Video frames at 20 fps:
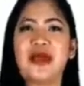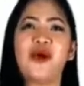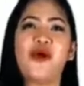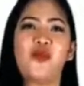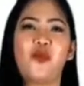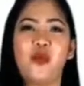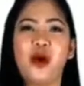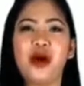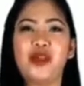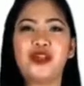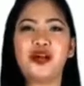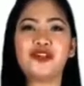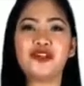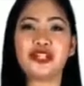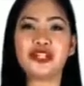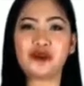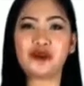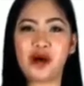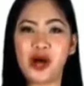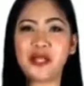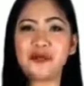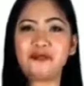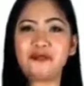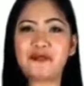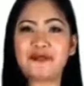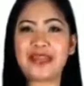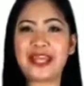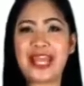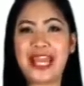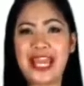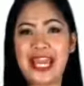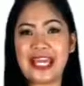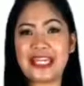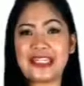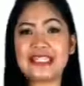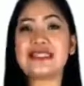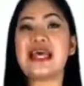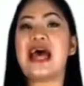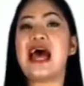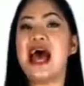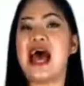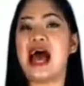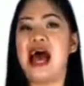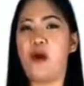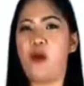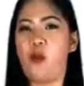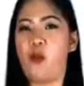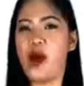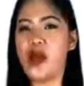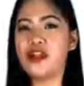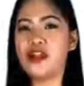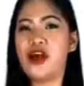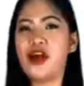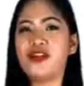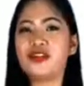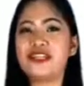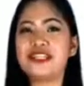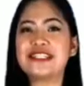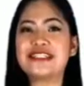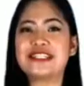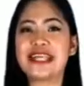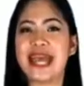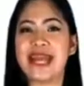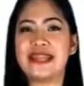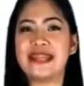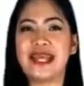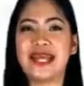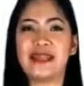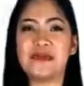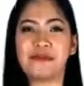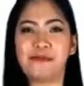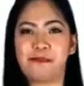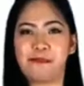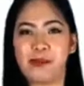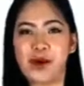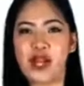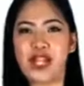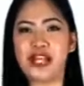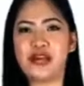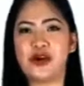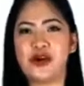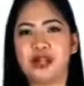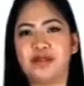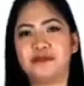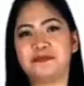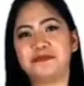100 gon is a 100-sided polygon.